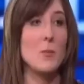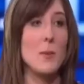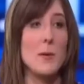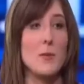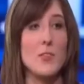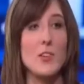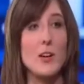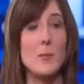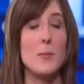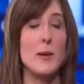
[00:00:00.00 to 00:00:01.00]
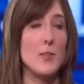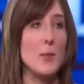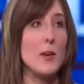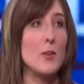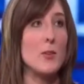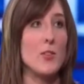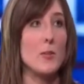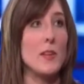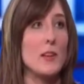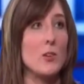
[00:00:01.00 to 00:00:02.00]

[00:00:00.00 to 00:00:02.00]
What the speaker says: both stopped because we knew something